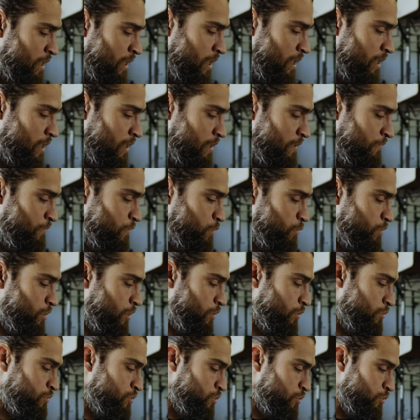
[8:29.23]
If you
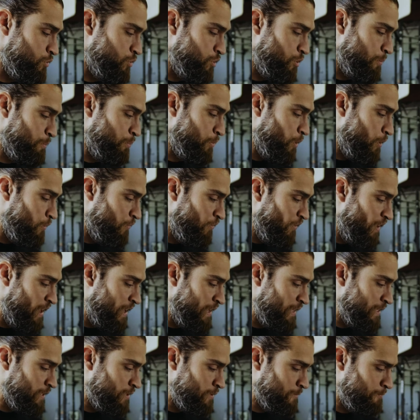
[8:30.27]
go to your
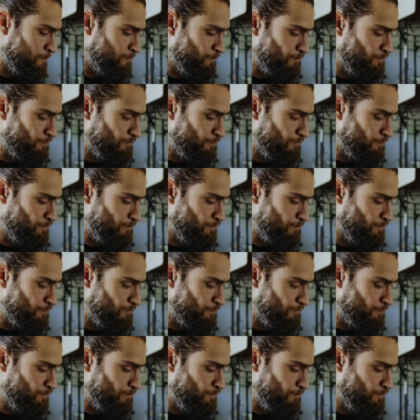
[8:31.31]
profile,